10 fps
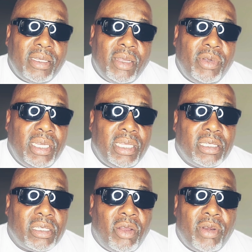that we need
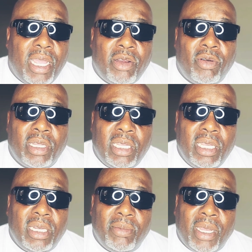to slow down on the
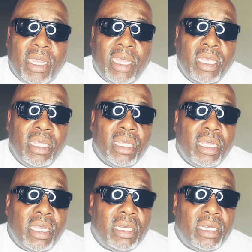killing, man,
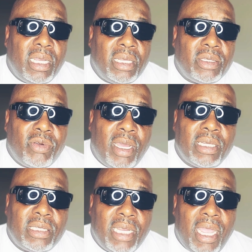and try to
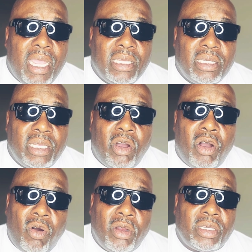change in our
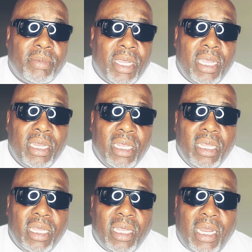hearts, man.
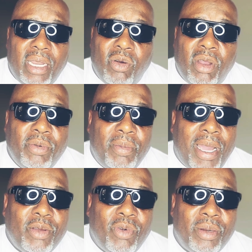And I know
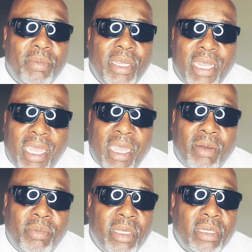everybody want to be
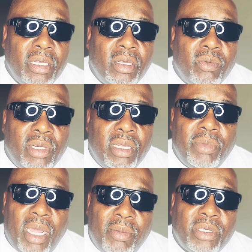down, but when
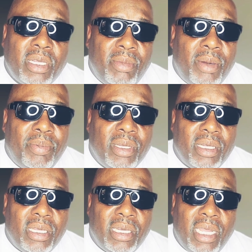them numbers come up
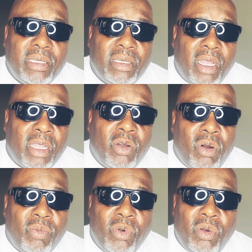in that
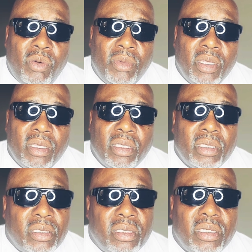courtroom,
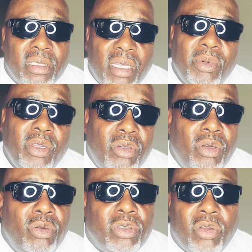some of you
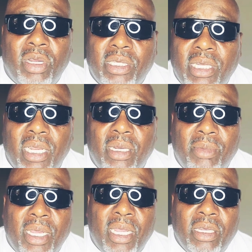dudes start telling,
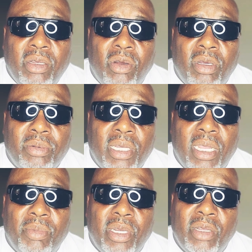man. You know what I'm
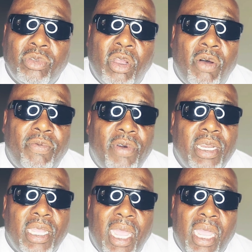saying? But it was all fun
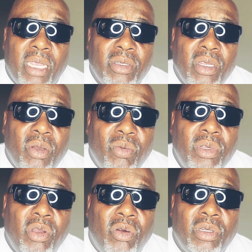and games when
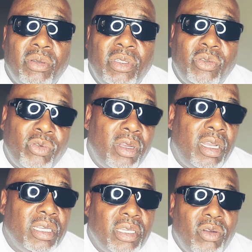you're on those
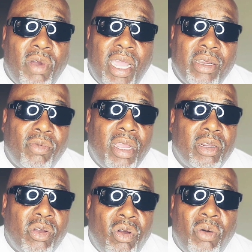drugs and you're riding around
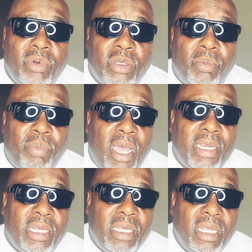the car with your
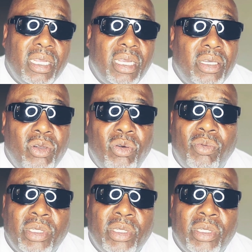partner and doing what